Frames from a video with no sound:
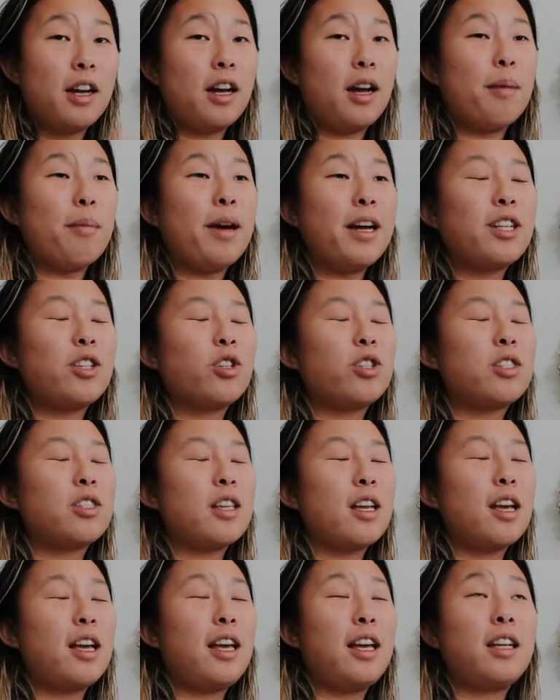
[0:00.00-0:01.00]
I might just
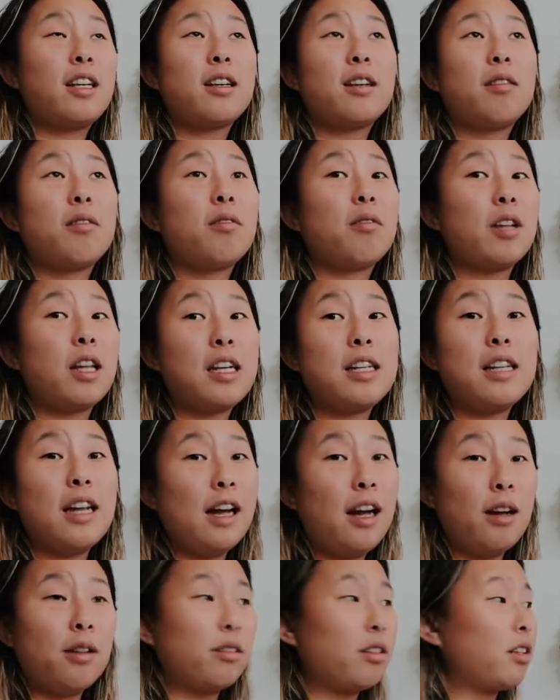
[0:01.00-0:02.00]
like lay
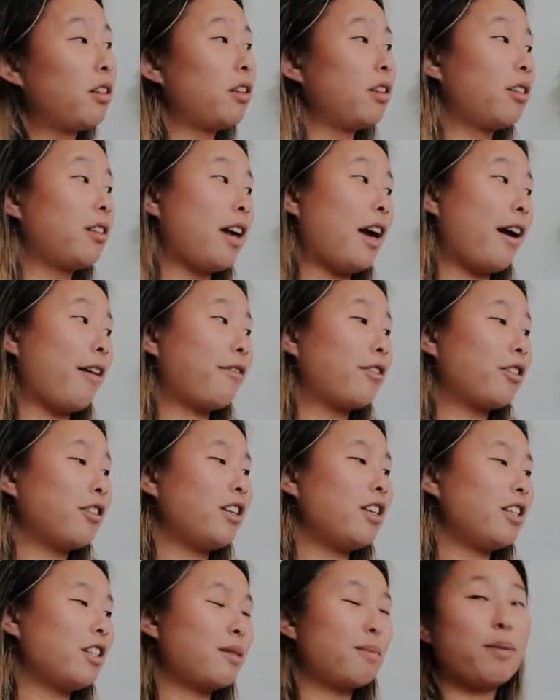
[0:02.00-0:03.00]
down a little after
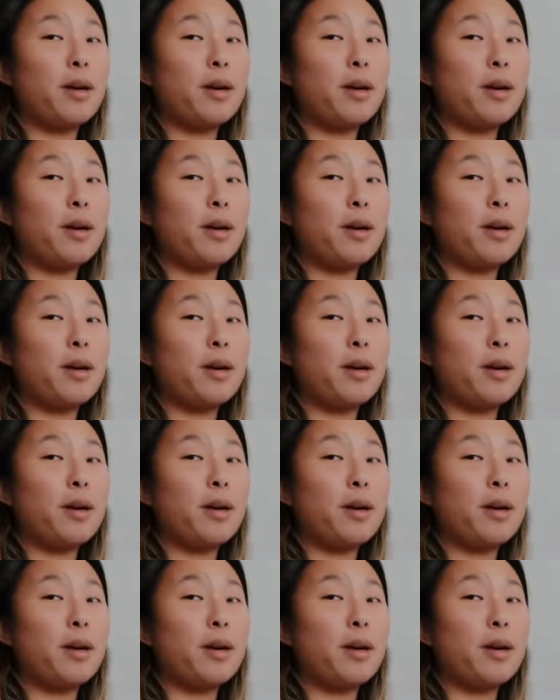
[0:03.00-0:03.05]
this,